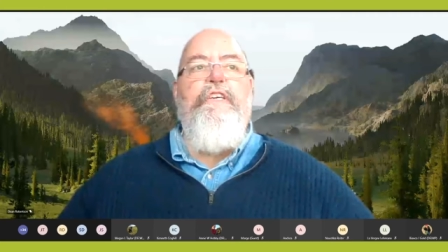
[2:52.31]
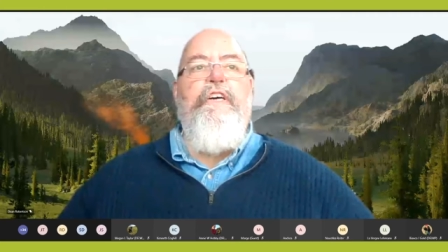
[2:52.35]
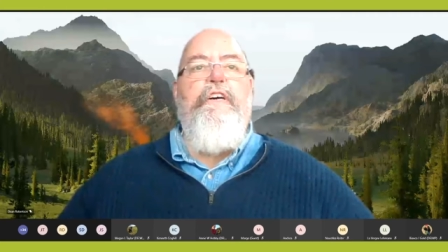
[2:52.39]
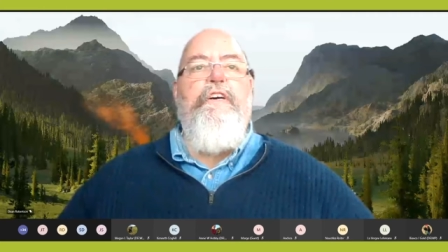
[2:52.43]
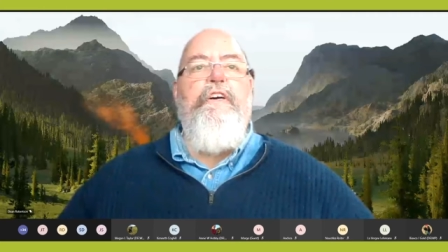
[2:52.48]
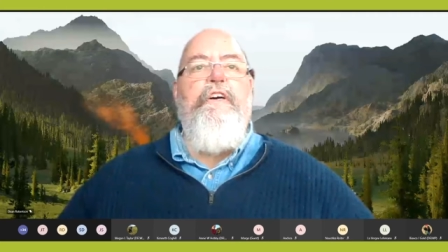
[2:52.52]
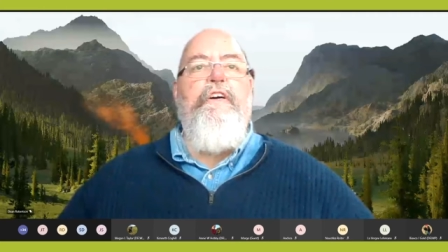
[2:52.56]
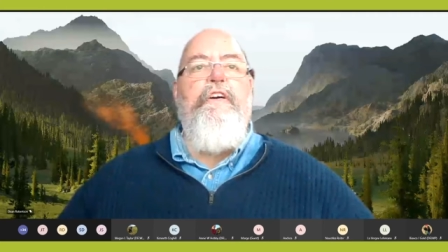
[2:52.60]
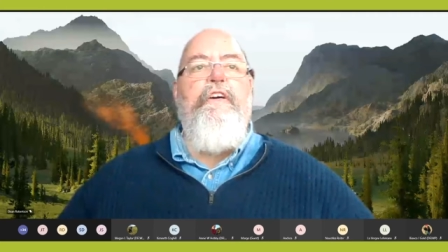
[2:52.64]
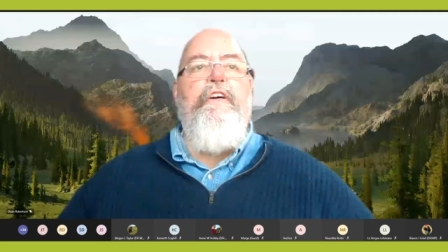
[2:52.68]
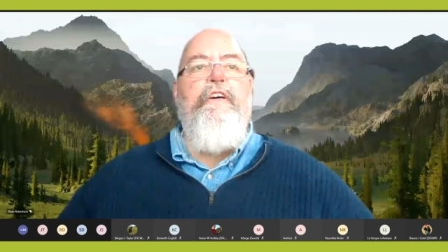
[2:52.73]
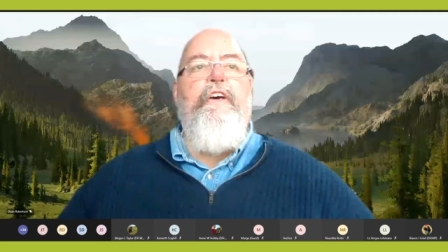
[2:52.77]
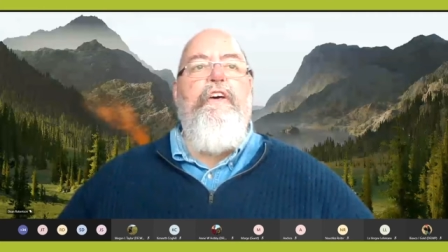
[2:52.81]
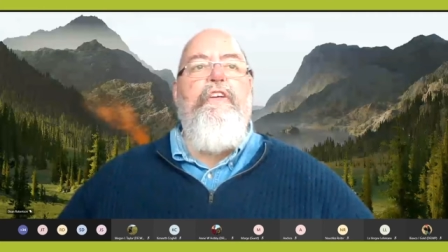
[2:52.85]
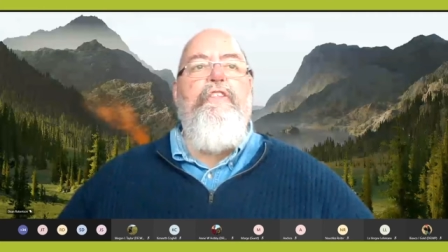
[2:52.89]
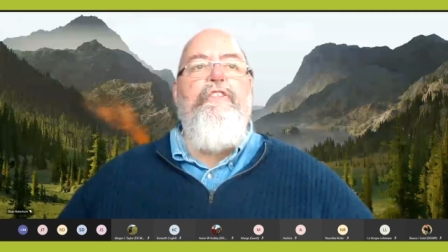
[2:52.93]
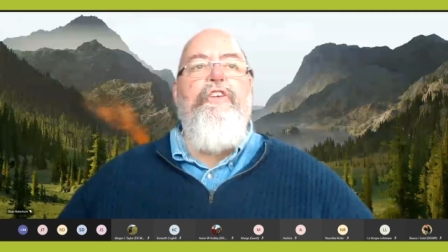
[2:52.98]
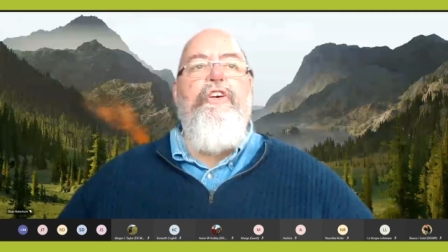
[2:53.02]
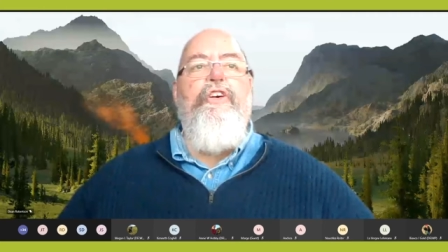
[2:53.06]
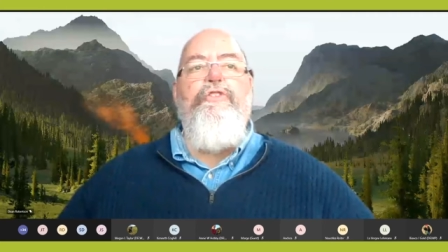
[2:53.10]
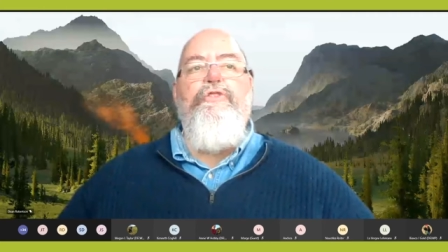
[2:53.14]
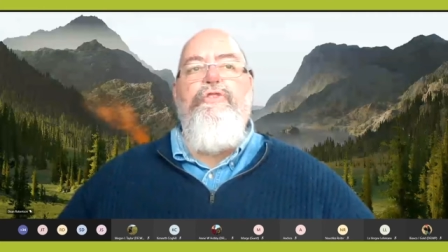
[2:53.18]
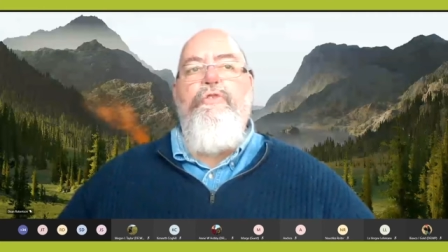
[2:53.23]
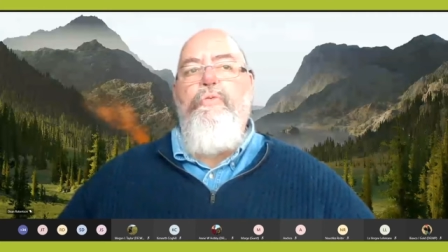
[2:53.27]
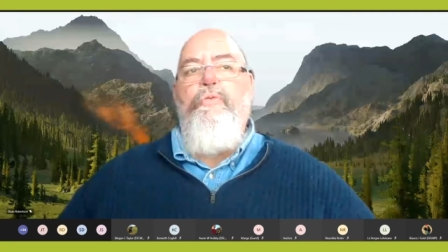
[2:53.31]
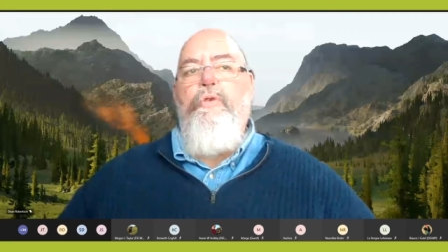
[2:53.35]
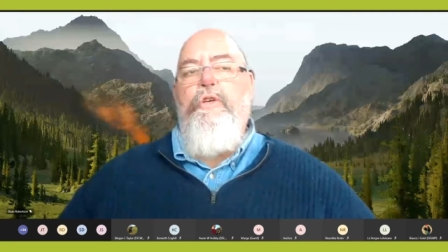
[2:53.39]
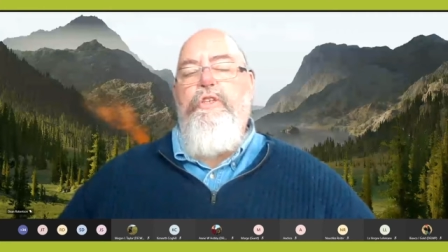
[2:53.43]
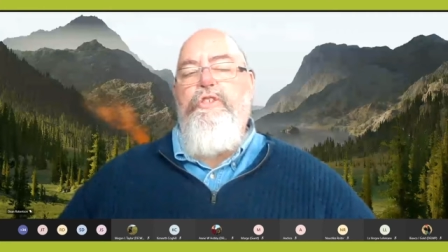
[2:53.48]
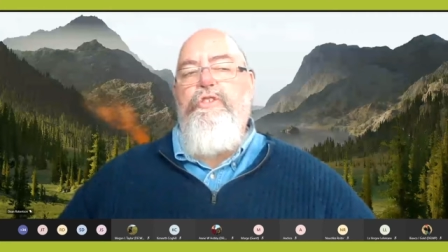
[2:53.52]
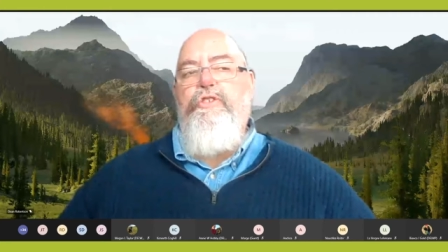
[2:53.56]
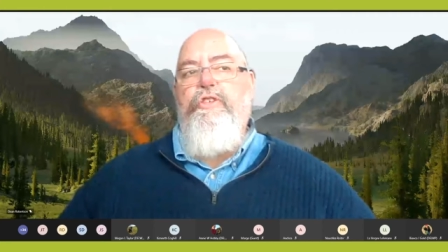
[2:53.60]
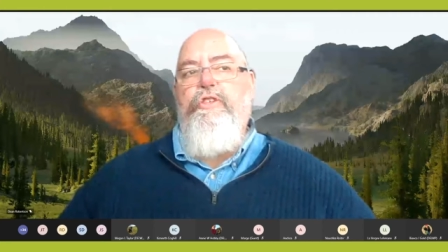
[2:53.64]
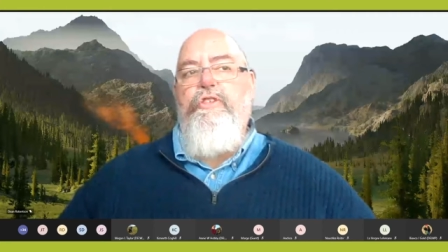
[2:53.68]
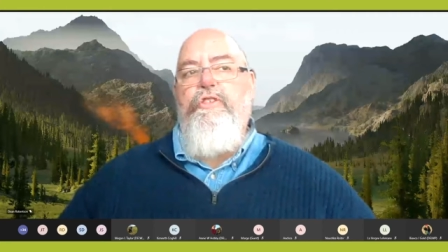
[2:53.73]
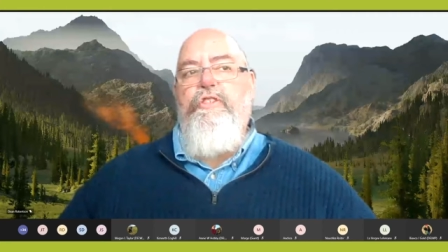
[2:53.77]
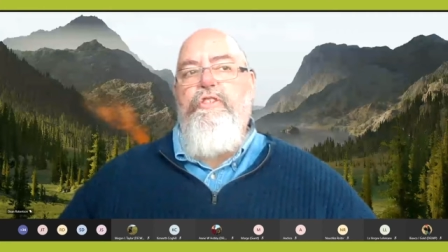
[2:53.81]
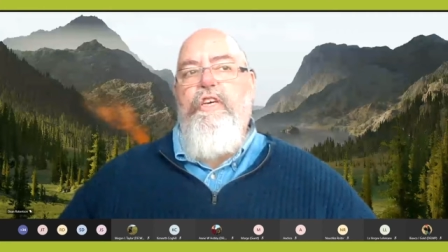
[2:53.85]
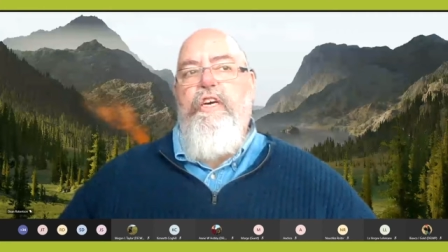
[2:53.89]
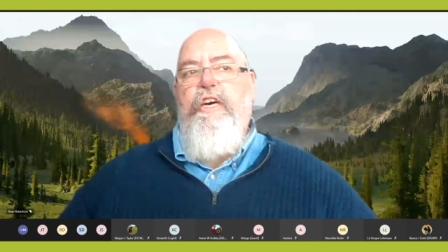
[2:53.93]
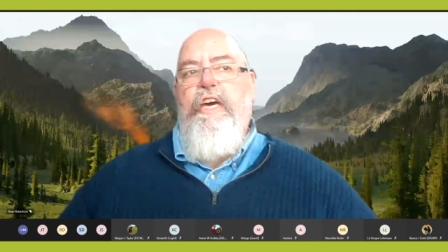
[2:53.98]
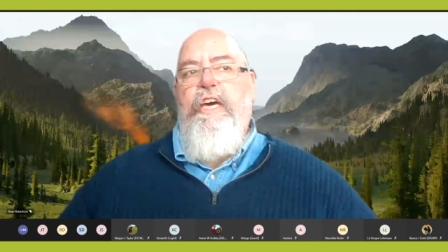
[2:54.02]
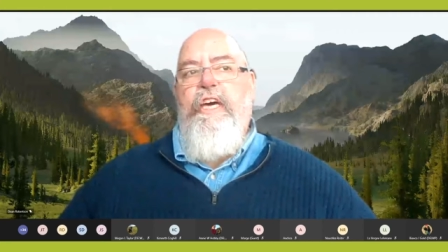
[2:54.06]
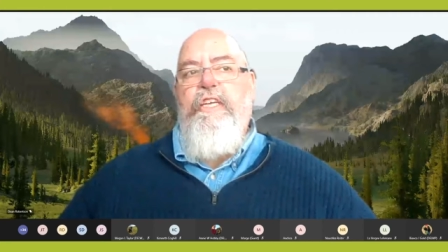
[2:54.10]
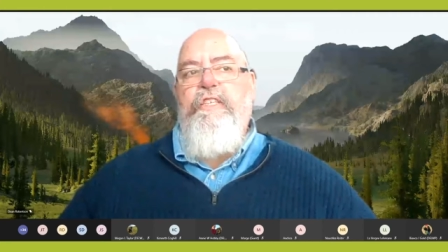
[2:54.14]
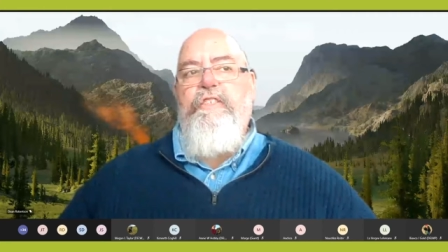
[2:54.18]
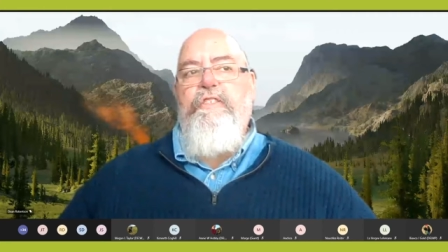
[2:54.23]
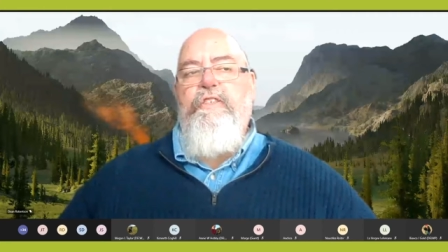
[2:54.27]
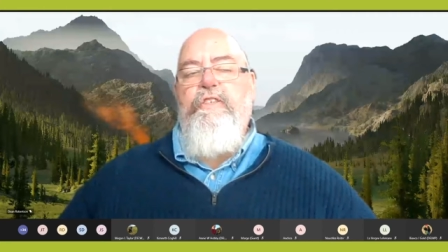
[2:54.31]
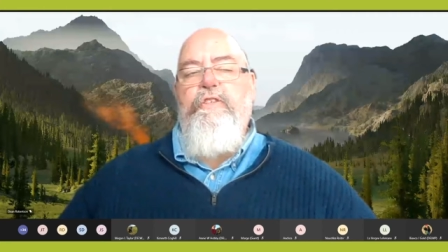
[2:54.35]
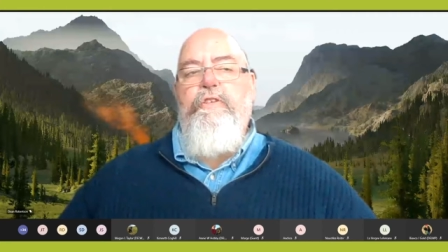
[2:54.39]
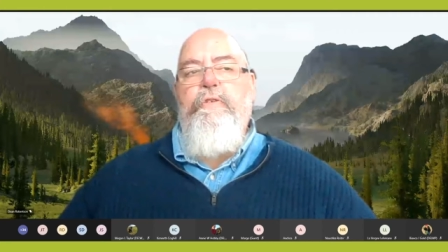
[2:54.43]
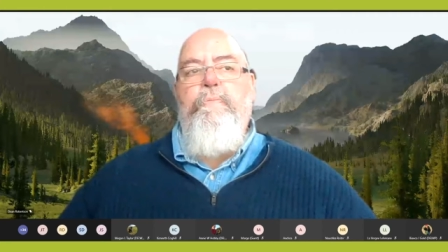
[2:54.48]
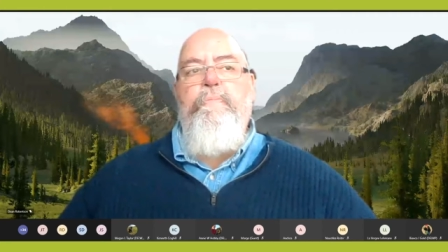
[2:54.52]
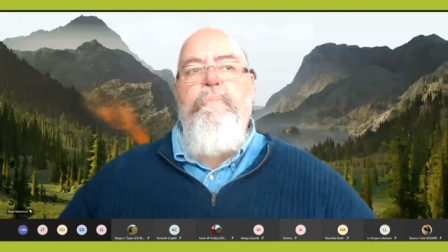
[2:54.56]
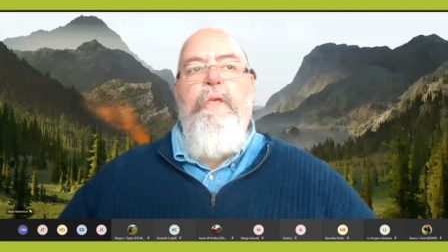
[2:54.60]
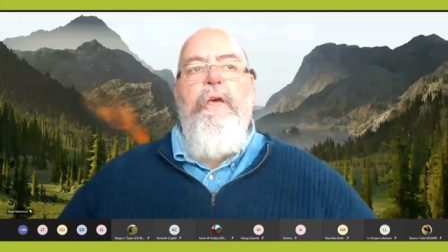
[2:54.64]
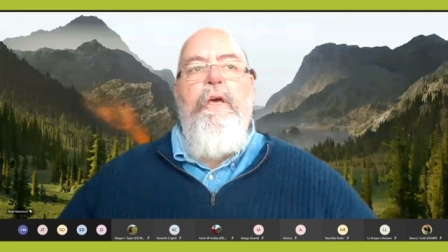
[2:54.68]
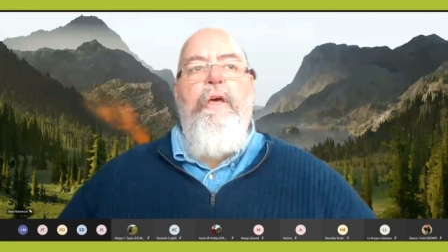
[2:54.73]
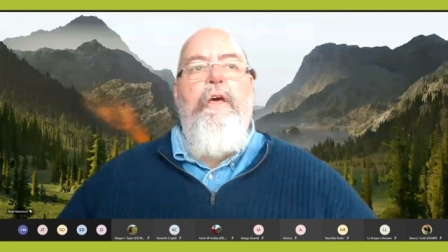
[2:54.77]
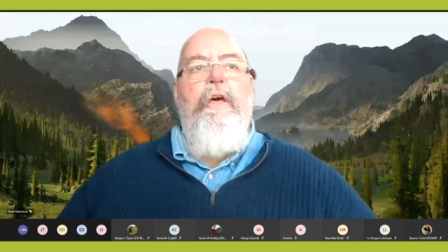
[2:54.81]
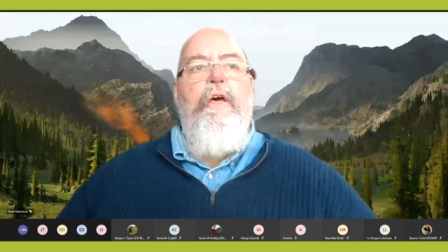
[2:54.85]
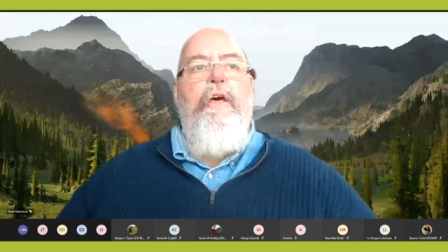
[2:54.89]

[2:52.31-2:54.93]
uh, those questions are answered.